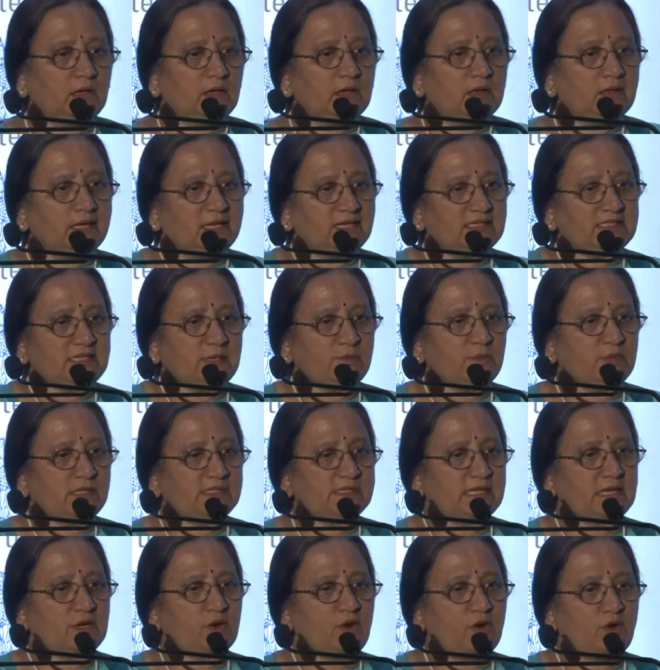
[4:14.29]
Examples
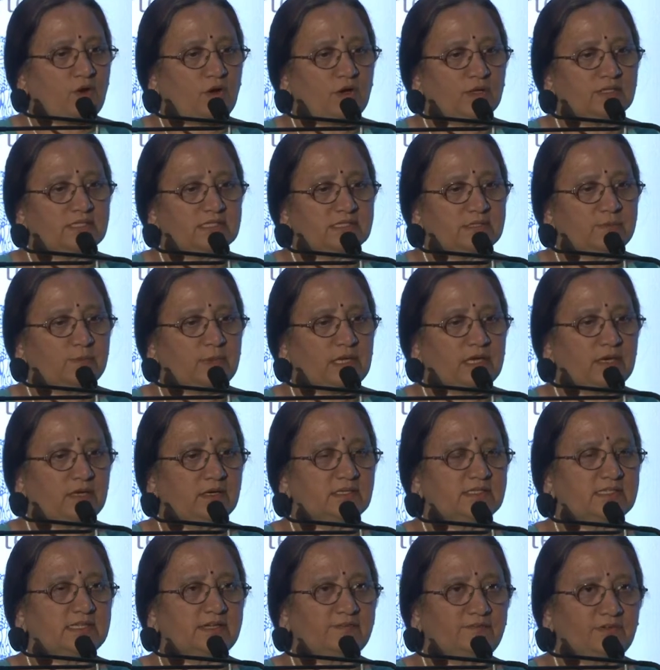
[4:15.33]
are horns, mirrors,
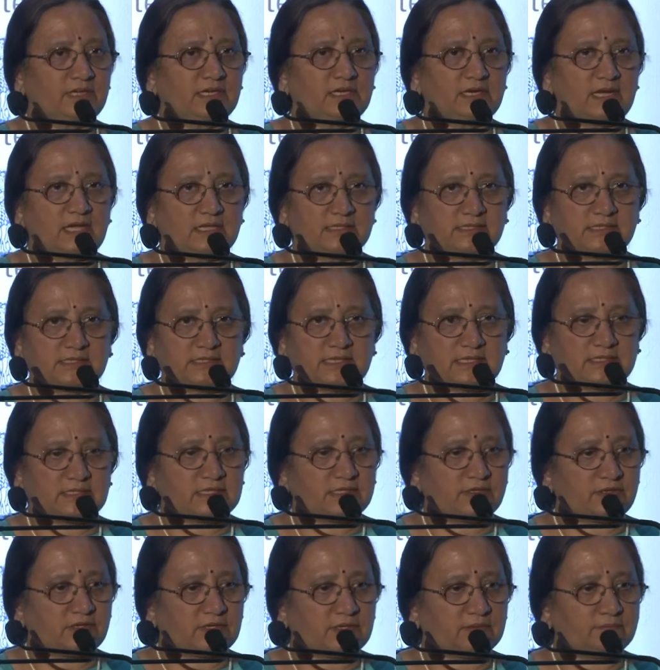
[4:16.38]
safety glasses,
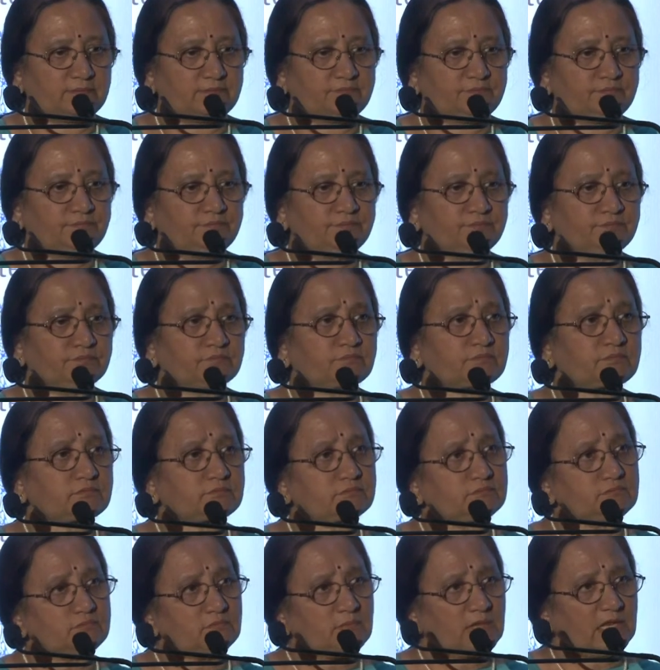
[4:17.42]
etc.
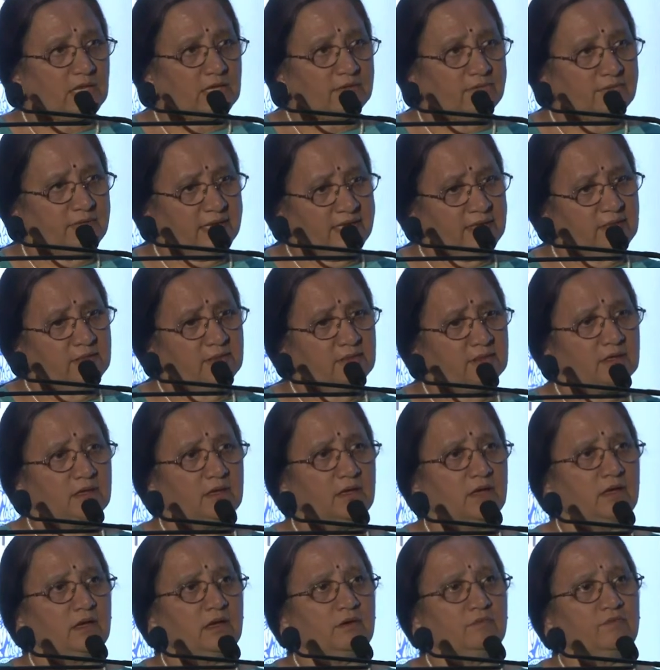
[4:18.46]
Then
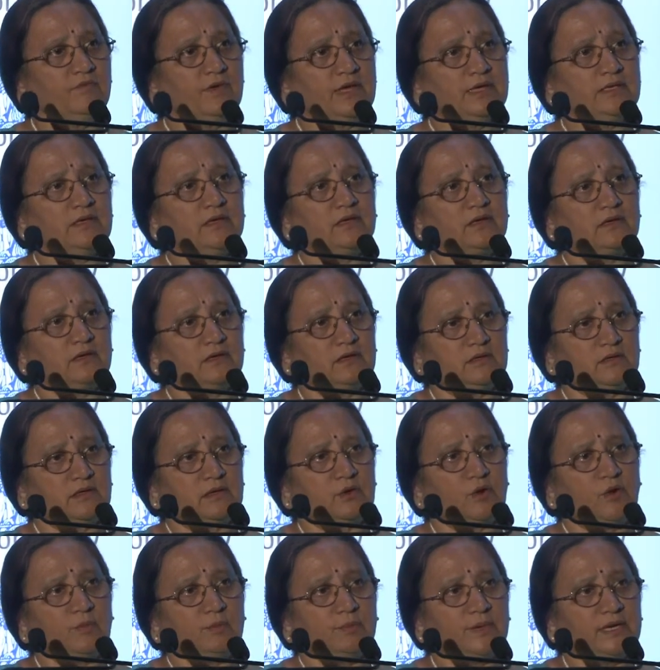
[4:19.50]
when a
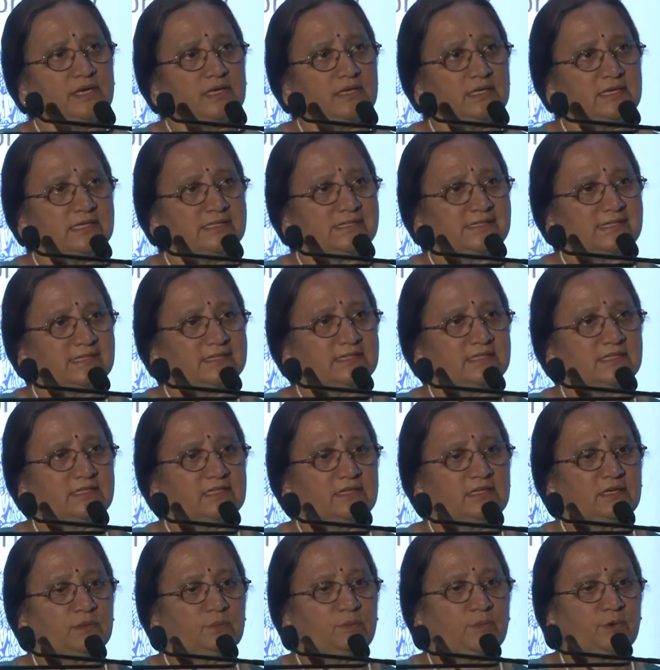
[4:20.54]
component is tested
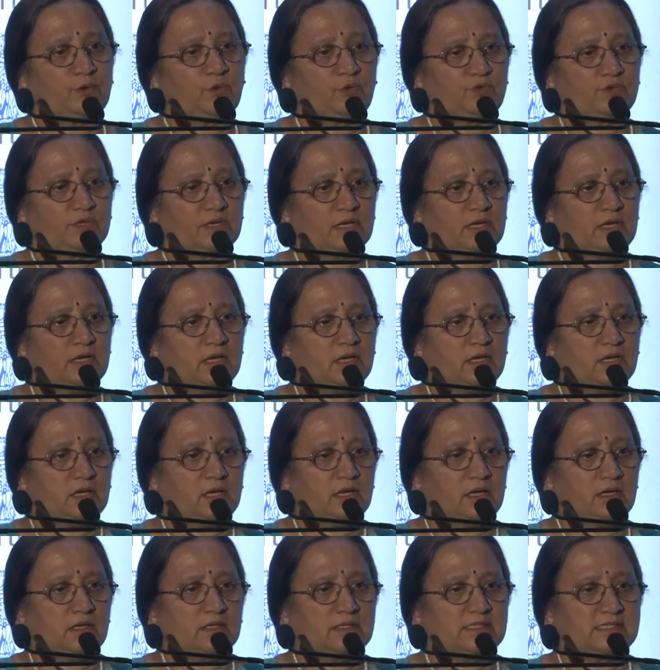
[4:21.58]
and approved,
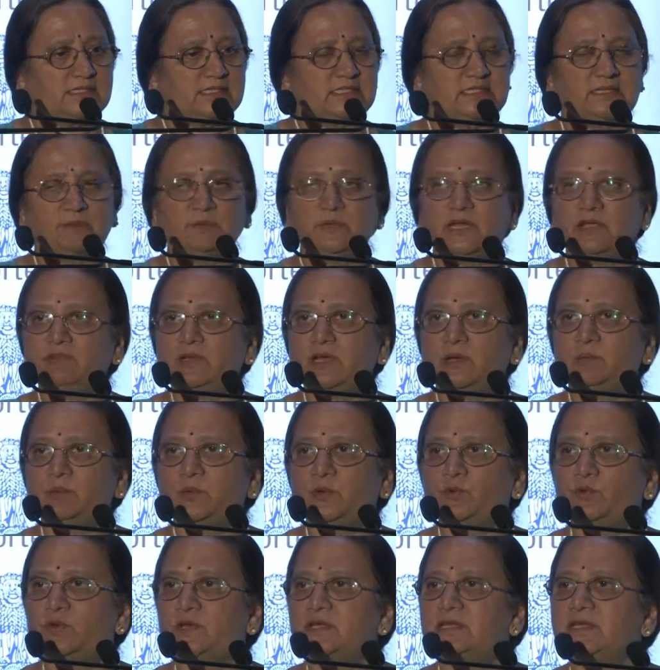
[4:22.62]
system level
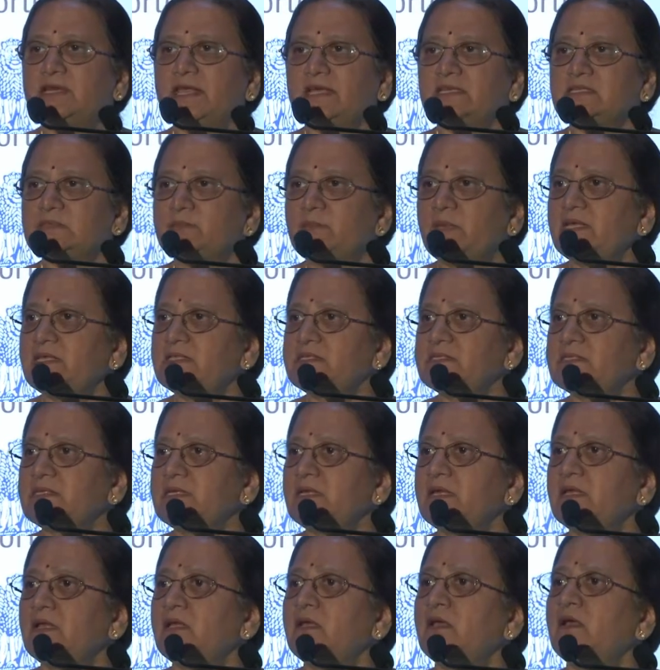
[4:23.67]
approval takes place.
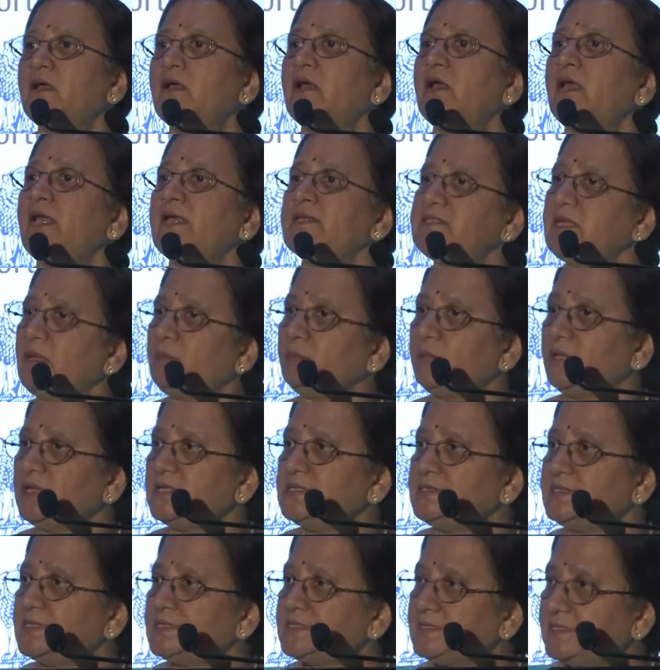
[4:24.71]
Example is
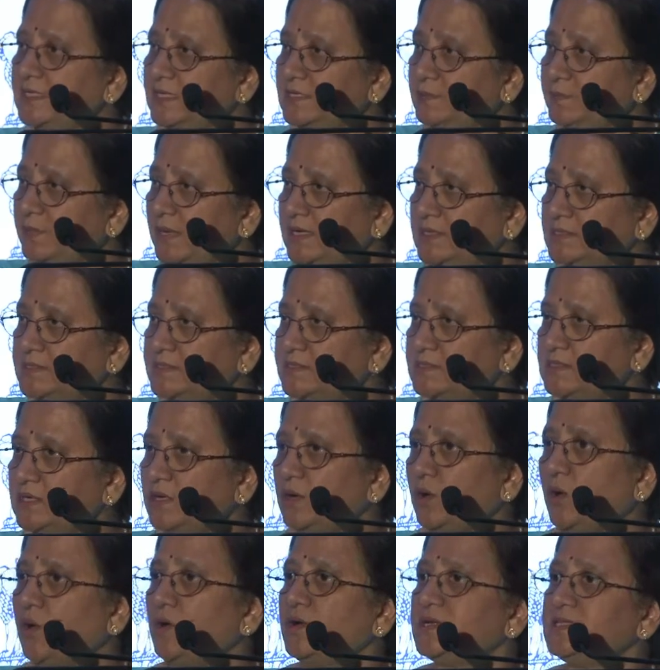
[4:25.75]
the seat belts
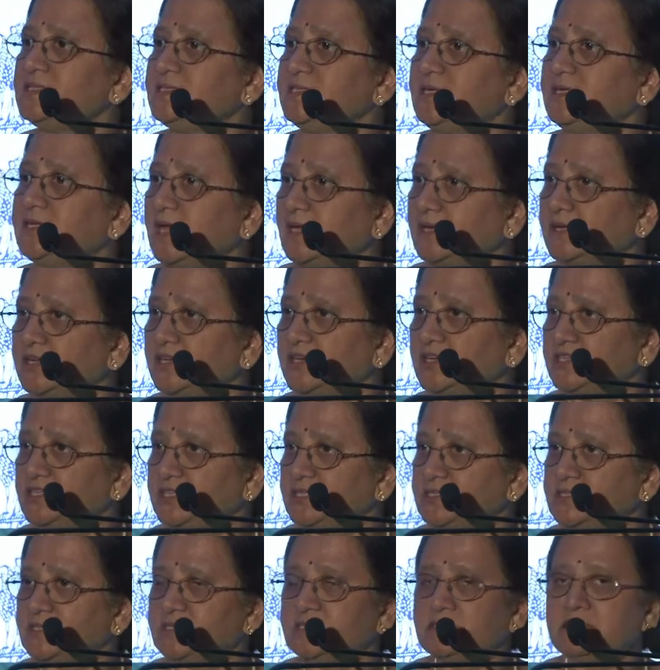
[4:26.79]
or seat anchorages.